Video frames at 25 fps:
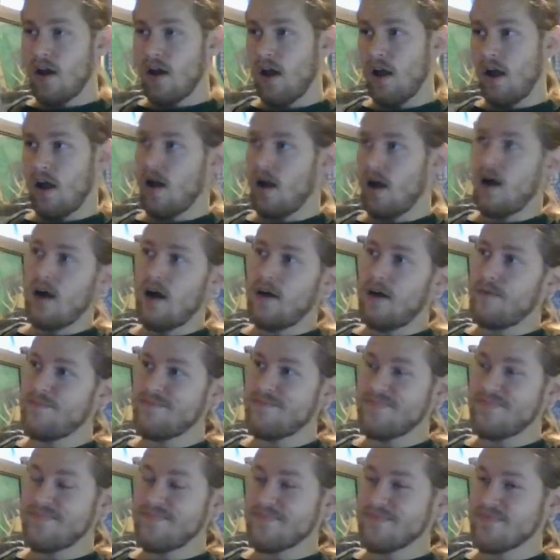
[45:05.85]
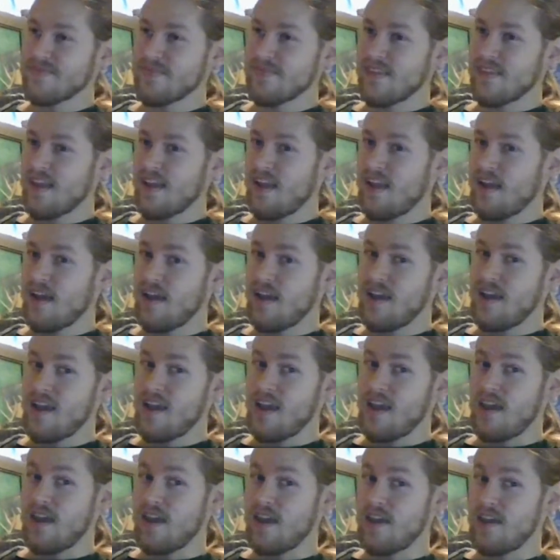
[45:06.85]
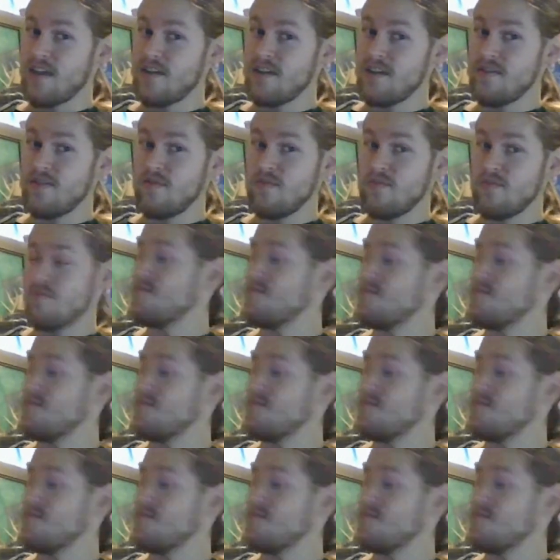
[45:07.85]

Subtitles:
a an